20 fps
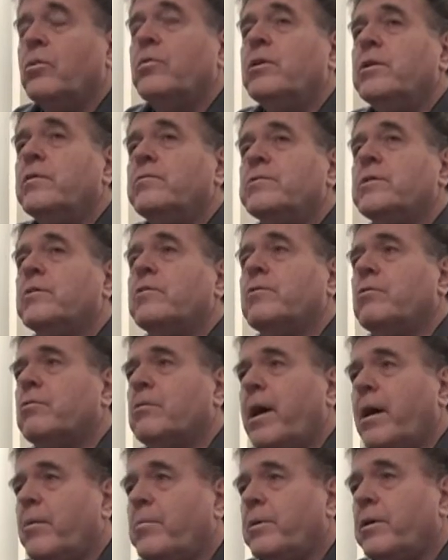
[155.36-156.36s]
Who gives a
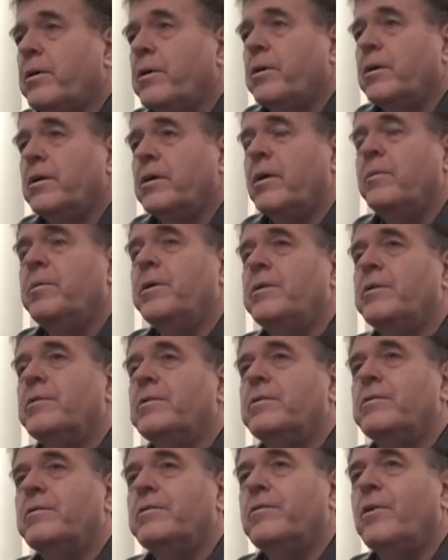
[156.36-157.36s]
crap? I
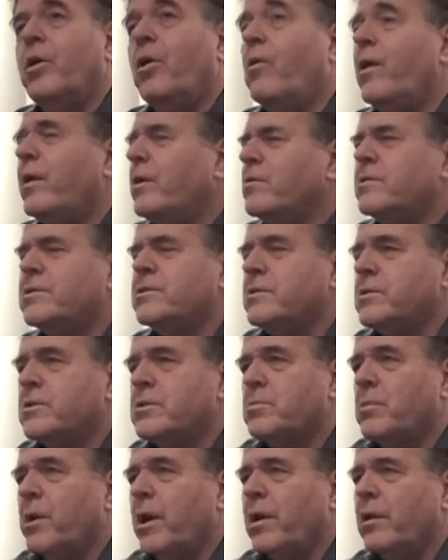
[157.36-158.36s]
mean, no, I don't see a
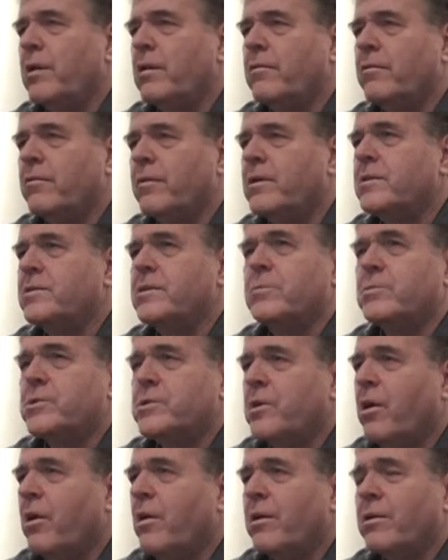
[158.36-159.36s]
smile on her face. I'm
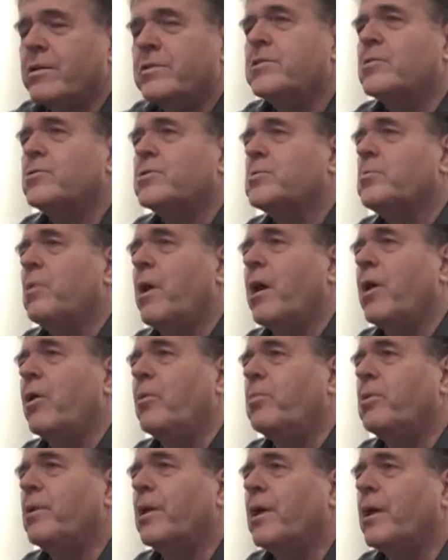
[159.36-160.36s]
sorry. There's no
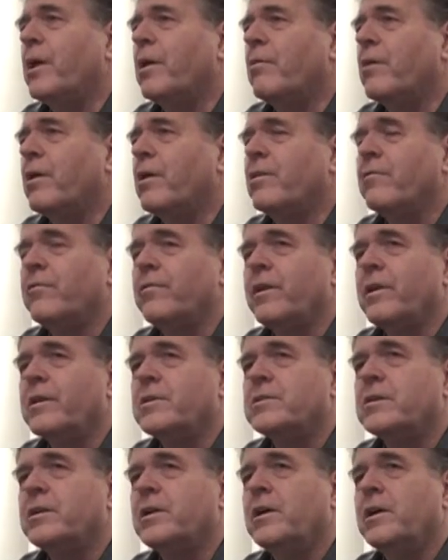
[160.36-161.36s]
smile playing around her
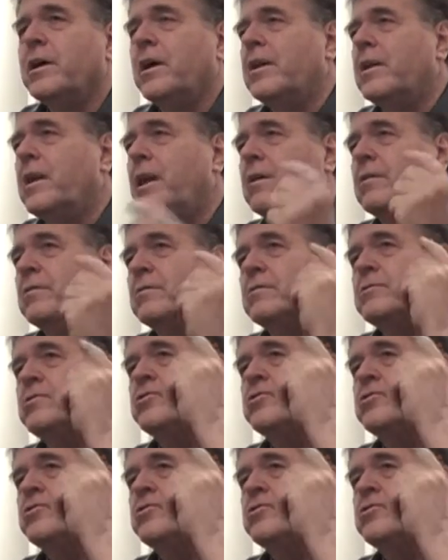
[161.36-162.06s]
face, and that